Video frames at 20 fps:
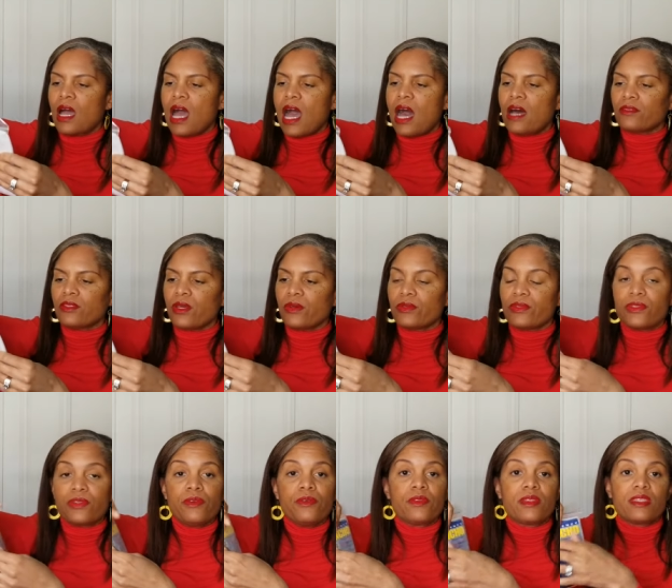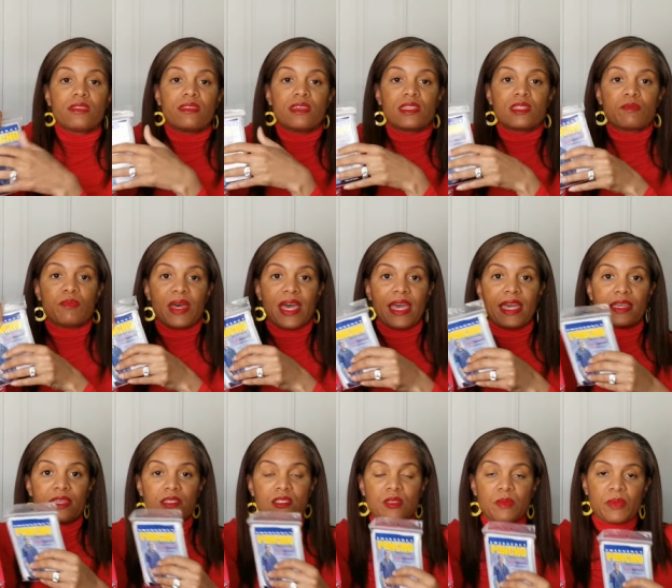I'll note too that this bag
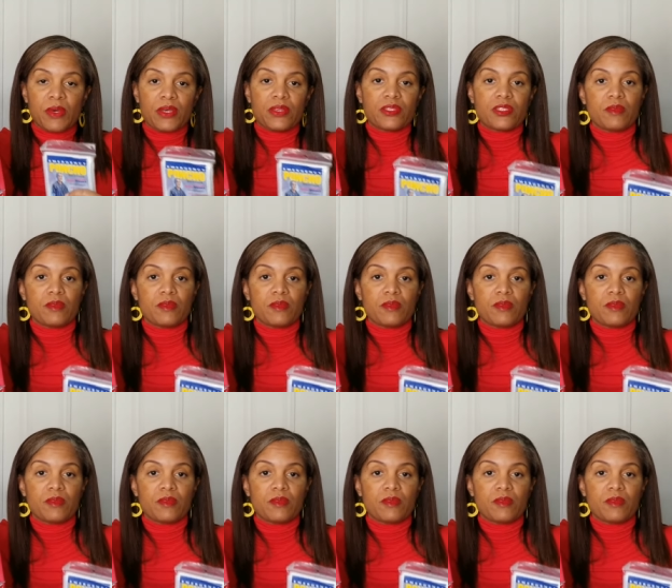is supposed